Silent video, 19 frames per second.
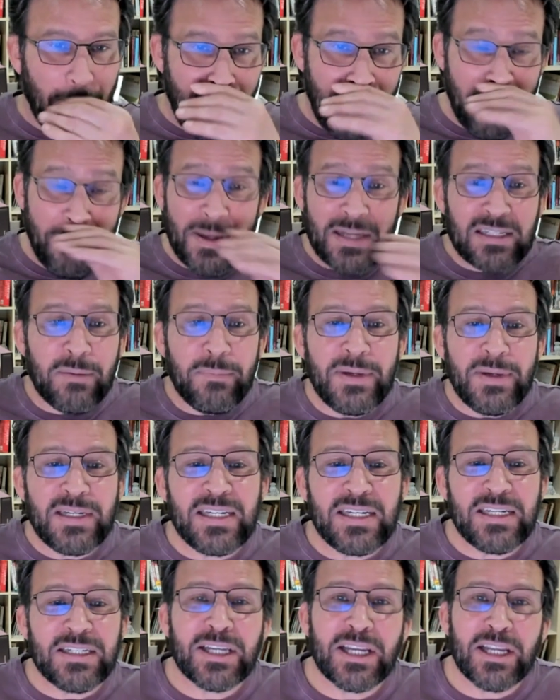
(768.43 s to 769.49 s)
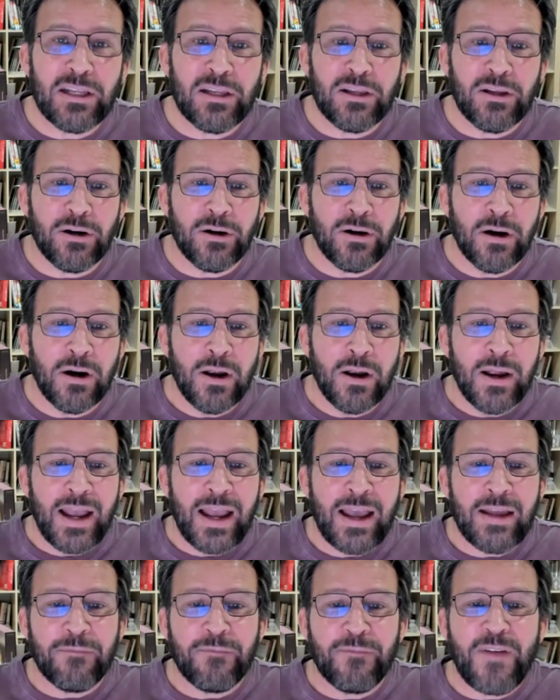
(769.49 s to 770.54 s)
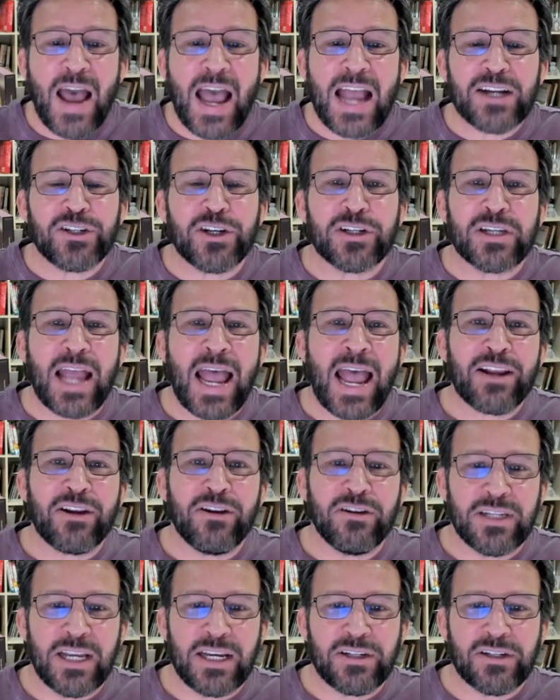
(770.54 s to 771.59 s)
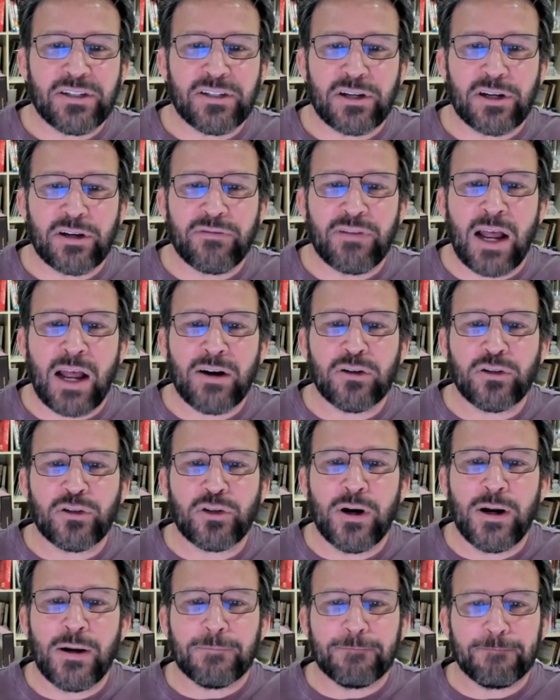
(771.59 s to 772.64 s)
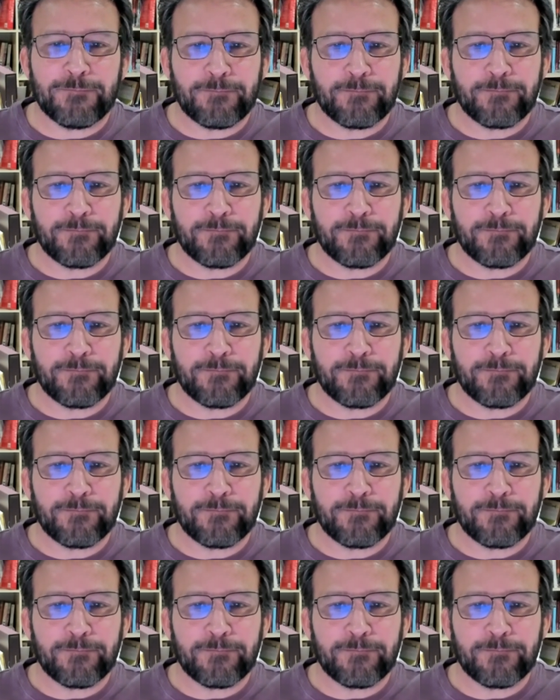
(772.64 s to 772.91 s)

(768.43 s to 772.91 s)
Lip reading: MSNBC's Hitler and fascist accusations of Donald Trump.